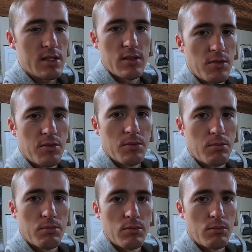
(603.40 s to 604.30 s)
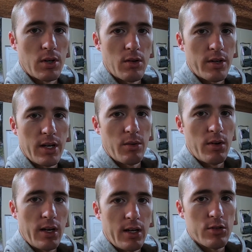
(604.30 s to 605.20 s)
have broke it when
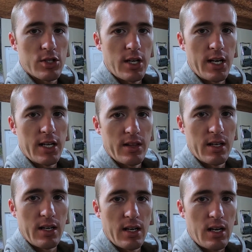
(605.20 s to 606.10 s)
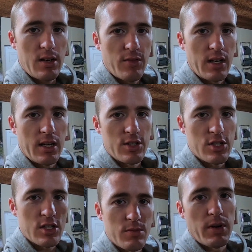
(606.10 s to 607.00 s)
I was trying to get the nut off, and I
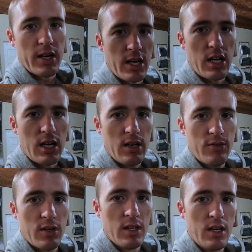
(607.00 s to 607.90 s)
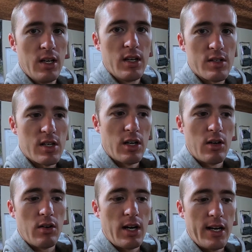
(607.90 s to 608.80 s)
just spun it off.
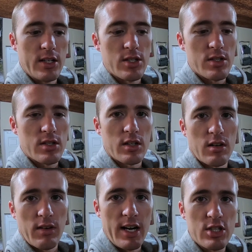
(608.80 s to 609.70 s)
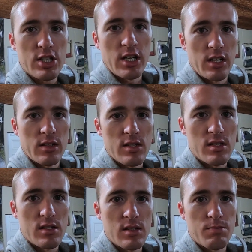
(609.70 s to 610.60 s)
So I just took a wrench and
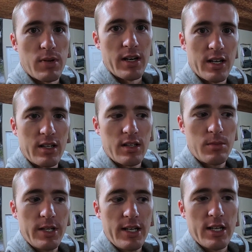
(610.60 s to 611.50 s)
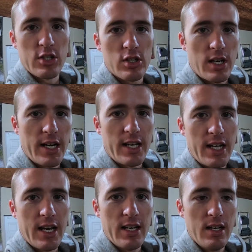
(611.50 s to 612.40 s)
spun it a little bit and tried
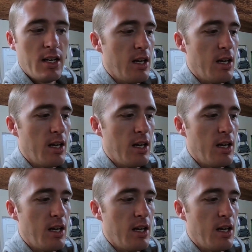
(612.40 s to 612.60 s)
again,